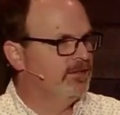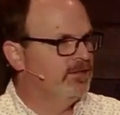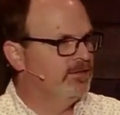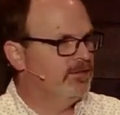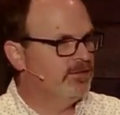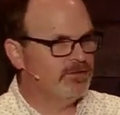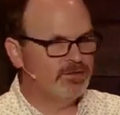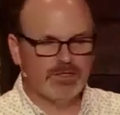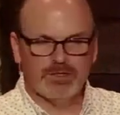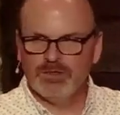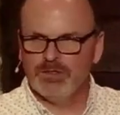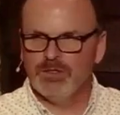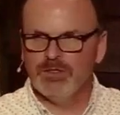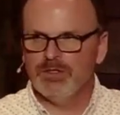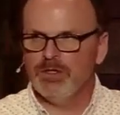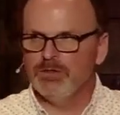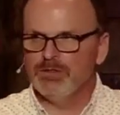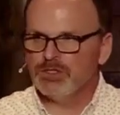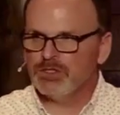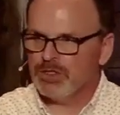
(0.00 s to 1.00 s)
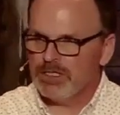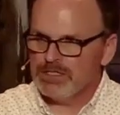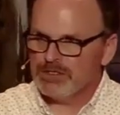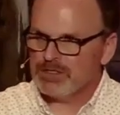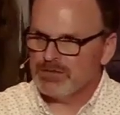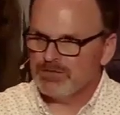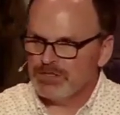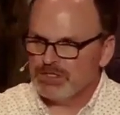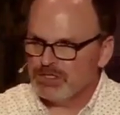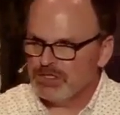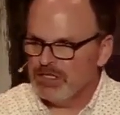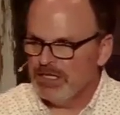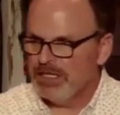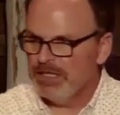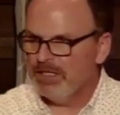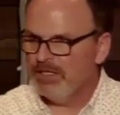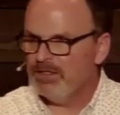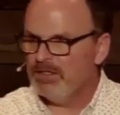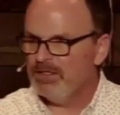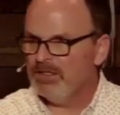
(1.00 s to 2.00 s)
There's no trace of
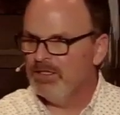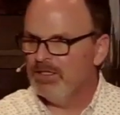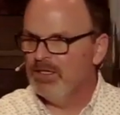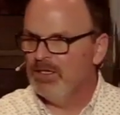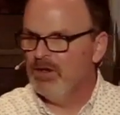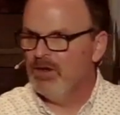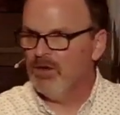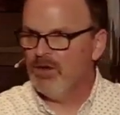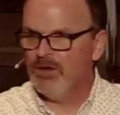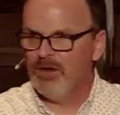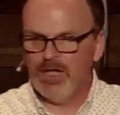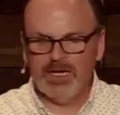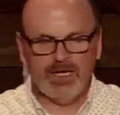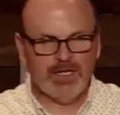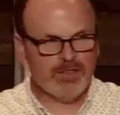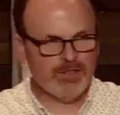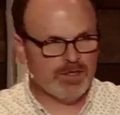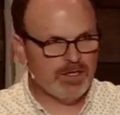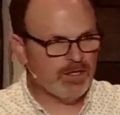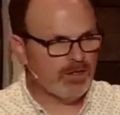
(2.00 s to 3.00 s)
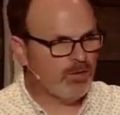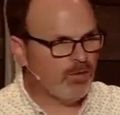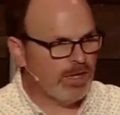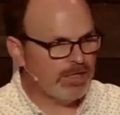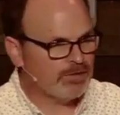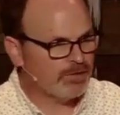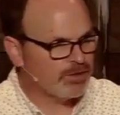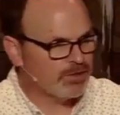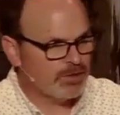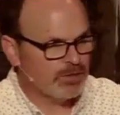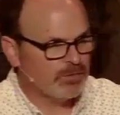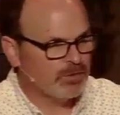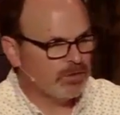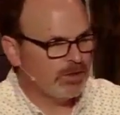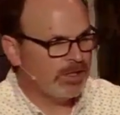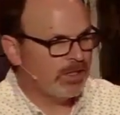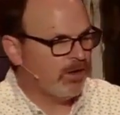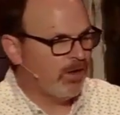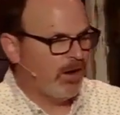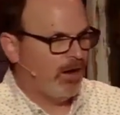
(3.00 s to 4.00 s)
sin or anything questionable
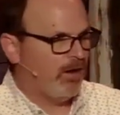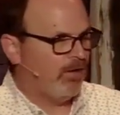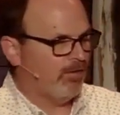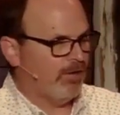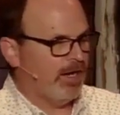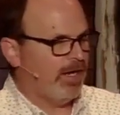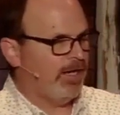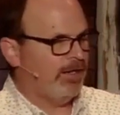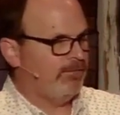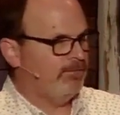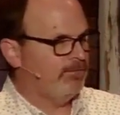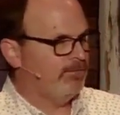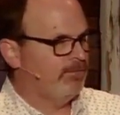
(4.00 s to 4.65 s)
at all, right?